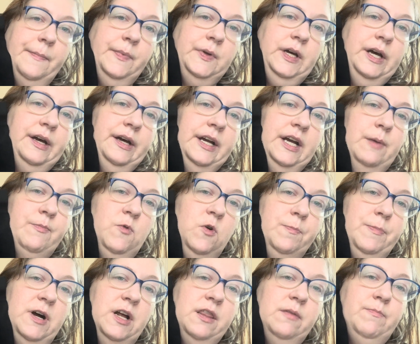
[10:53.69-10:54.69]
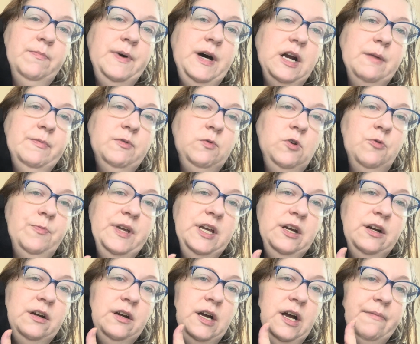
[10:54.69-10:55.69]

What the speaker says: I got more bottom of the robe here.